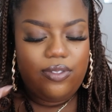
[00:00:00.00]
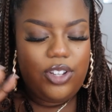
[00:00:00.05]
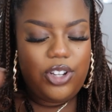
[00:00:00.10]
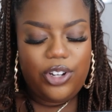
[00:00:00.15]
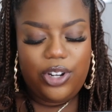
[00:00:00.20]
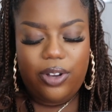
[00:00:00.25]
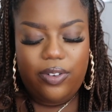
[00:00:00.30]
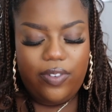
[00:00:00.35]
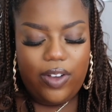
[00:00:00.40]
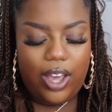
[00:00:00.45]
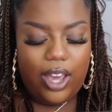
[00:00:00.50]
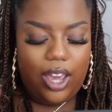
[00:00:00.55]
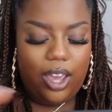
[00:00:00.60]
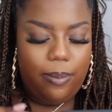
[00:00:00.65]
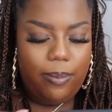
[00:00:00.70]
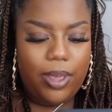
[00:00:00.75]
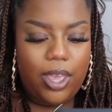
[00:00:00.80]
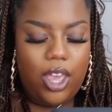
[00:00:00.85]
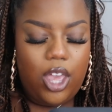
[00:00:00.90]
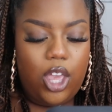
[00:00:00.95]
you know,
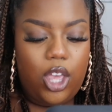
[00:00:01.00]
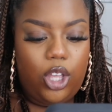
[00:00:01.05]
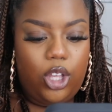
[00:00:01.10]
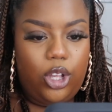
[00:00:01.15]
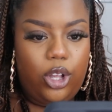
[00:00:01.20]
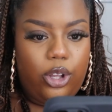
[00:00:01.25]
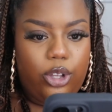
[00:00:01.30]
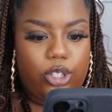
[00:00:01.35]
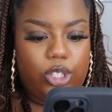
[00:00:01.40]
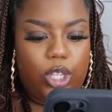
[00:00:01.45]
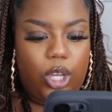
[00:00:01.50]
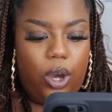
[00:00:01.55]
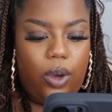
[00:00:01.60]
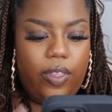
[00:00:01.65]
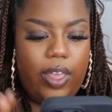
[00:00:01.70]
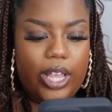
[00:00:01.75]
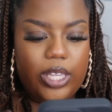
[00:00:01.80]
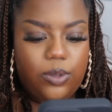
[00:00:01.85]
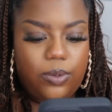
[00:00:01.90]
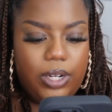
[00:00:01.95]
vibe. So
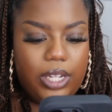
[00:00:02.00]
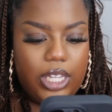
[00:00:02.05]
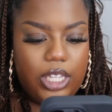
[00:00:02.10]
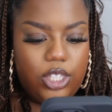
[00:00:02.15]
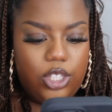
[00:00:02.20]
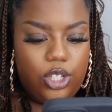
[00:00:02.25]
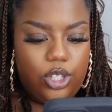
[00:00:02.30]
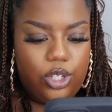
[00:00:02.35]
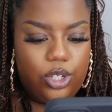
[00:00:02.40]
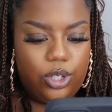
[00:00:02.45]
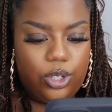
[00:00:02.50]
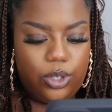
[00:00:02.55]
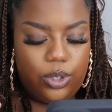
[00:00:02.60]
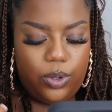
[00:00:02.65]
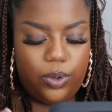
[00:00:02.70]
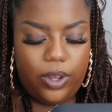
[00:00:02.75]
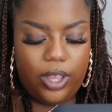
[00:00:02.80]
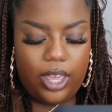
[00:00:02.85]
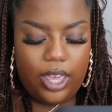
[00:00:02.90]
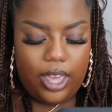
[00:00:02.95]
that's what I like to
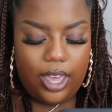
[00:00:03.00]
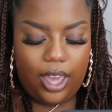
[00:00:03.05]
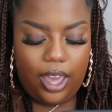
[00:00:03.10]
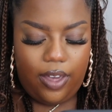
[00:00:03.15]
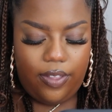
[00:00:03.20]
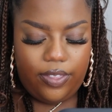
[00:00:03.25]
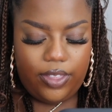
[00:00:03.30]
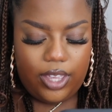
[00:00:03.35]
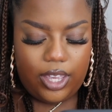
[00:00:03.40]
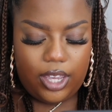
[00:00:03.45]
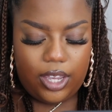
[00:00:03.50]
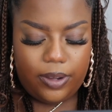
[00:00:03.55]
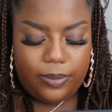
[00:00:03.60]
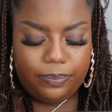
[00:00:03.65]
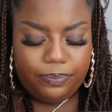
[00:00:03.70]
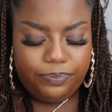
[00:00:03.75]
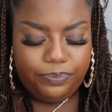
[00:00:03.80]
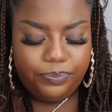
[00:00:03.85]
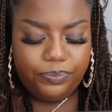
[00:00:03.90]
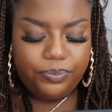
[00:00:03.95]
do. And
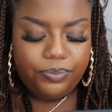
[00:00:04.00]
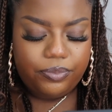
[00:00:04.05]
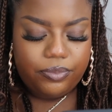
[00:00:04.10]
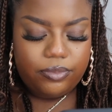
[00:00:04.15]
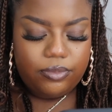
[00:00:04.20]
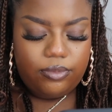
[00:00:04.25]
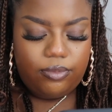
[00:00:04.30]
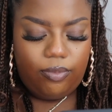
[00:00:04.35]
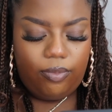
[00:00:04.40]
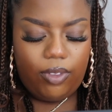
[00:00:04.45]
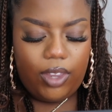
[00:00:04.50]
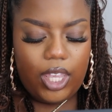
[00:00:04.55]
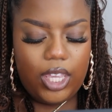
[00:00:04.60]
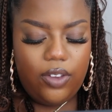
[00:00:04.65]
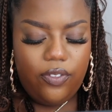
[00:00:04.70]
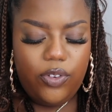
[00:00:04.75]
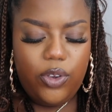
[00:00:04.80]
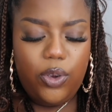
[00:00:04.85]
then if